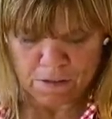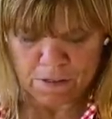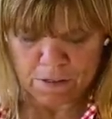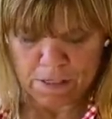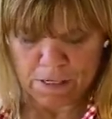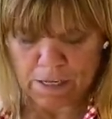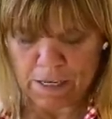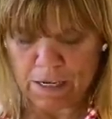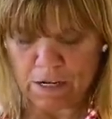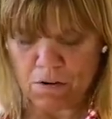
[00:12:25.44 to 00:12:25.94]

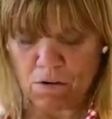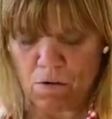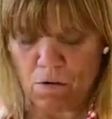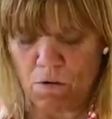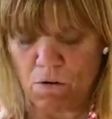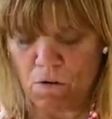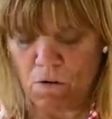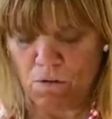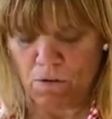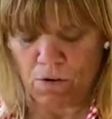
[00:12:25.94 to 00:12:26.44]
I gotta go
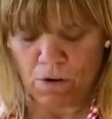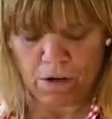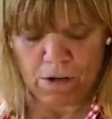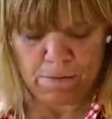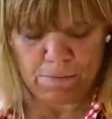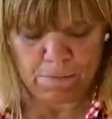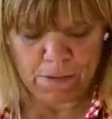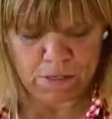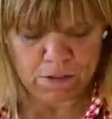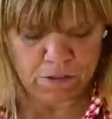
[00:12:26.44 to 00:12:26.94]
over it
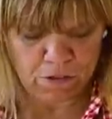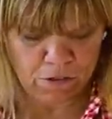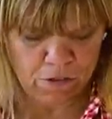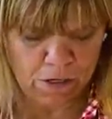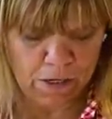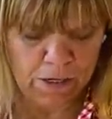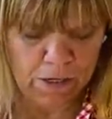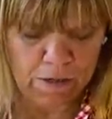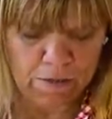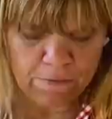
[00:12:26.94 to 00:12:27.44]
and make
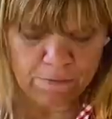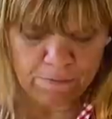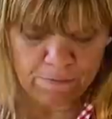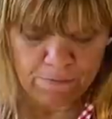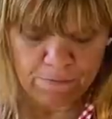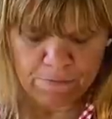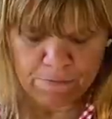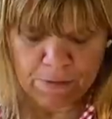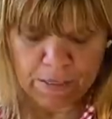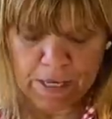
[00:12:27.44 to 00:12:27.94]
sure I
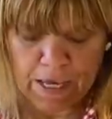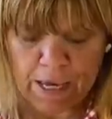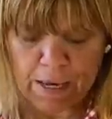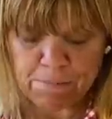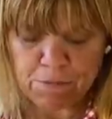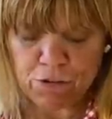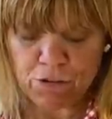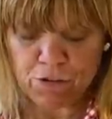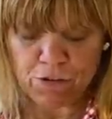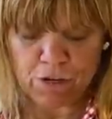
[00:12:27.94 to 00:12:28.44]

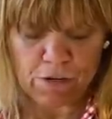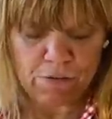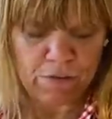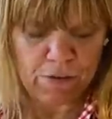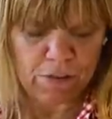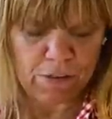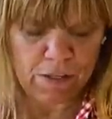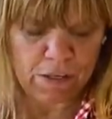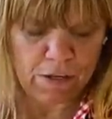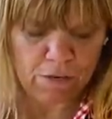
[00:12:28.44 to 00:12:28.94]
captured
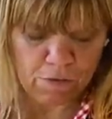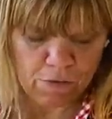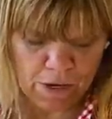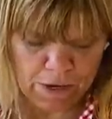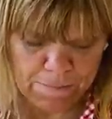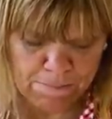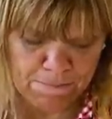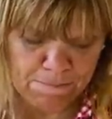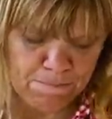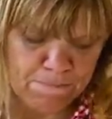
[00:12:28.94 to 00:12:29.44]
everything,
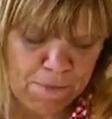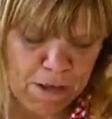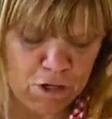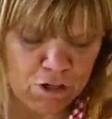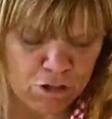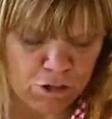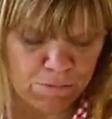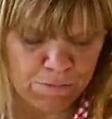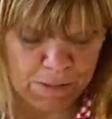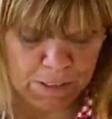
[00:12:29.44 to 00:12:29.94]
right?
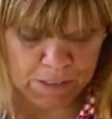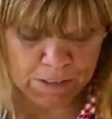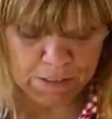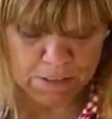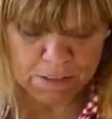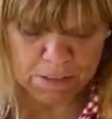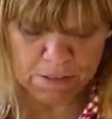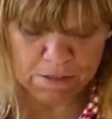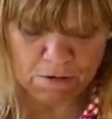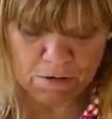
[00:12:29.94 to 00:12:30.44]

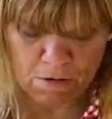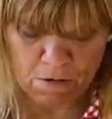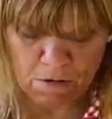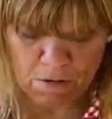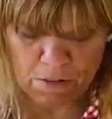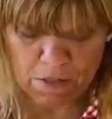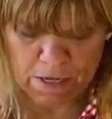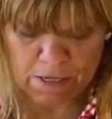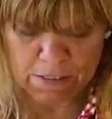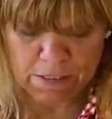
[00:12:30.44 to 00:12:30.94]
Measurements and all
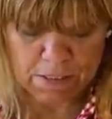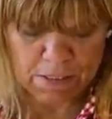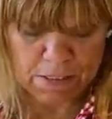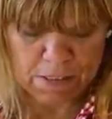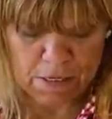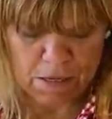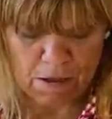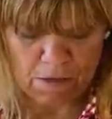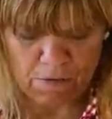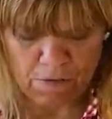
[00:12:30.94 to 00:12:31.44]
that
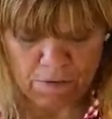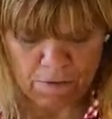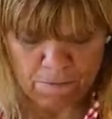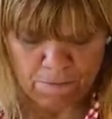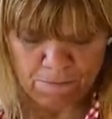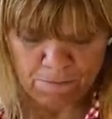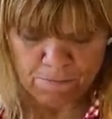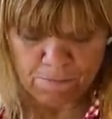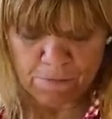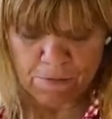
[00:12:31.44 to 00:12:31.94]
stuff.
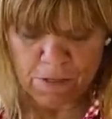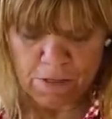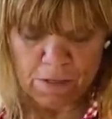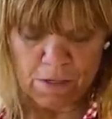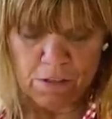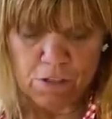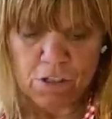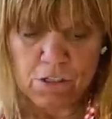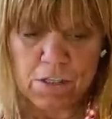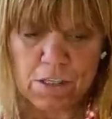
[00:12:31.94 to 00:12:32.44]

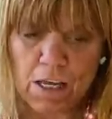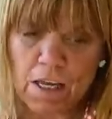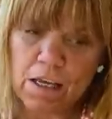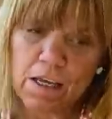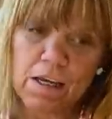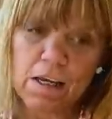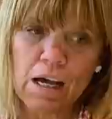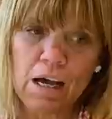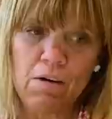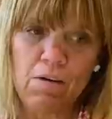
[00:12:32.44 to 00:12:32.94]
Just
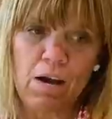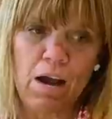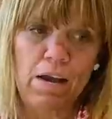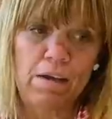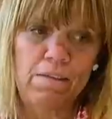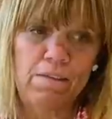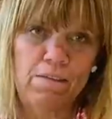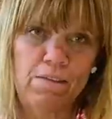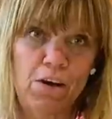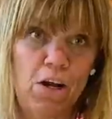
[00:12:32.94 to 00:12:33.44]
like how
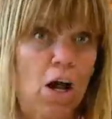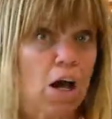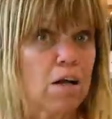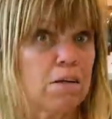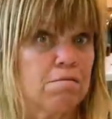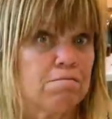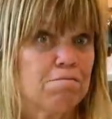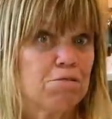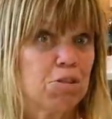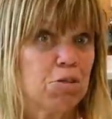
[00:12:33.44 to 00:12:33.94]
I
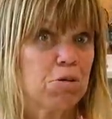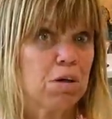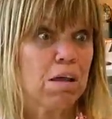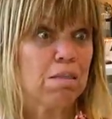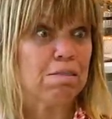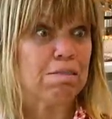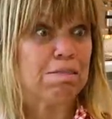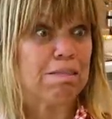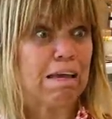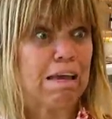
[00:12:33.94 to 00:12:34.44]
forgot to
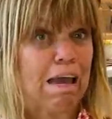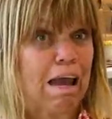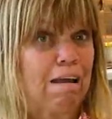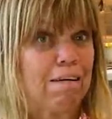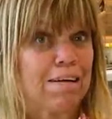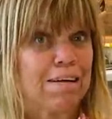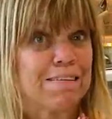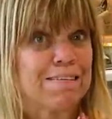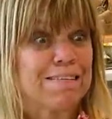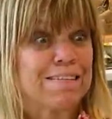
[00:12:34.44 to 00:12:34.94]
cut the
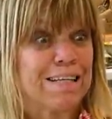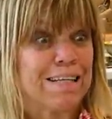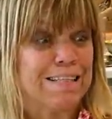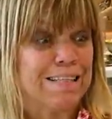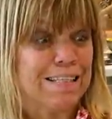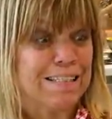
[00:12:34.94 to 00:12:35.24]
carrot and